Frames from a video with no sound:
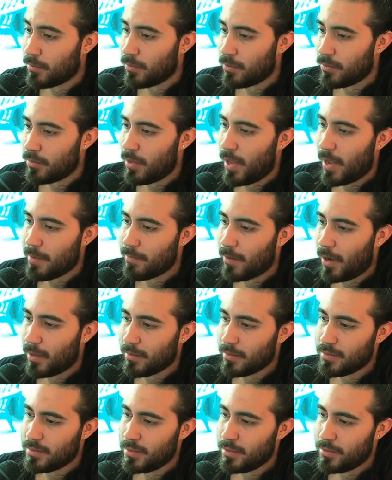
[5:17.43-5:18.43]

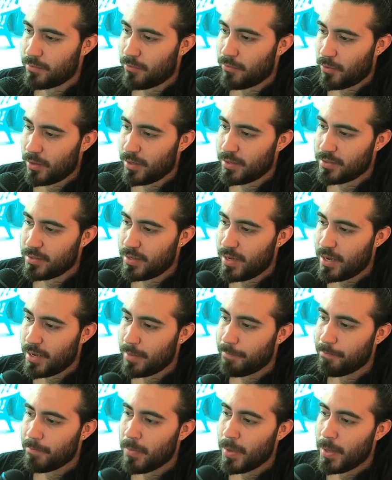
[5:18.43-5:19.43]
hypotheses for his day,
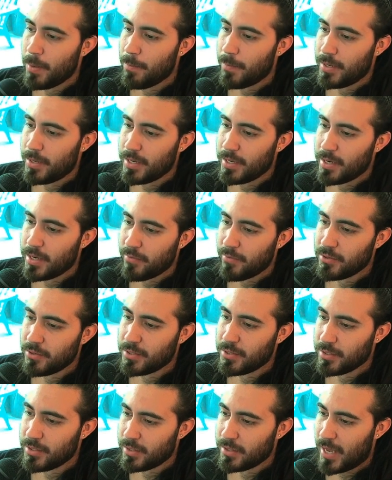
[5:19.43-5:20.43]
but he never
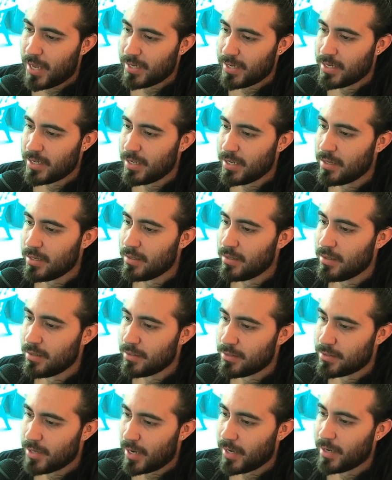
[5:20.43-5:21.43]
took that key
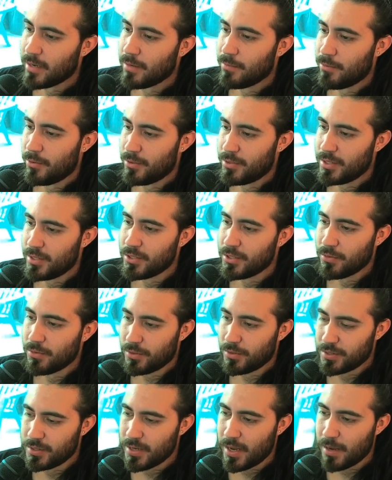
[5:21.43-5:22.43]
second procedural
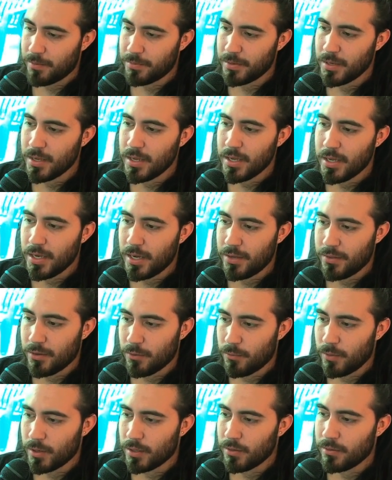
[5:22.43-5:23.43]
step in the
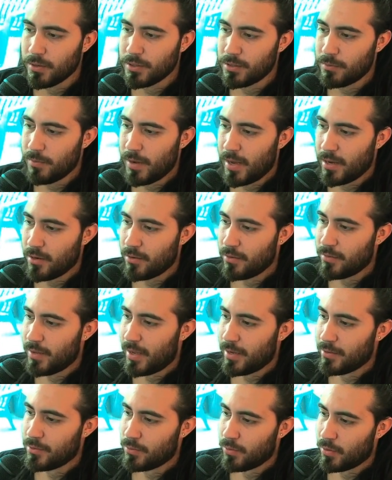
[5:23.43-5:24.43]
rigorous manner
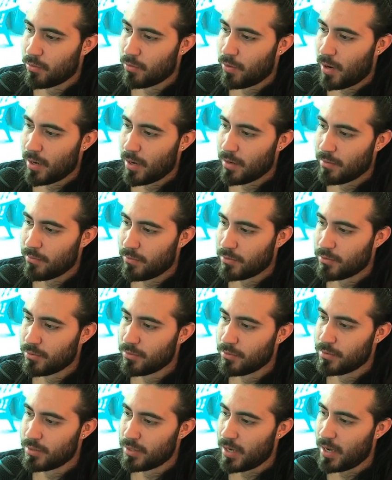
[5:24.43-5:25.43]
that is required for
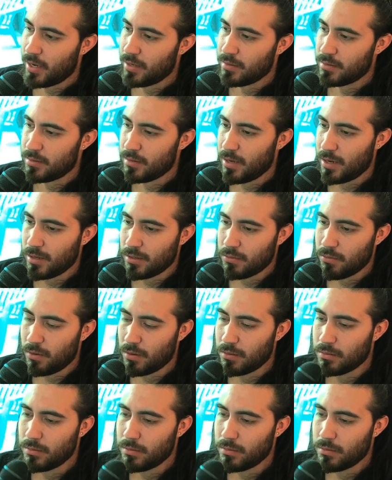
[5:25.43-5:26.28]
true science," end quote.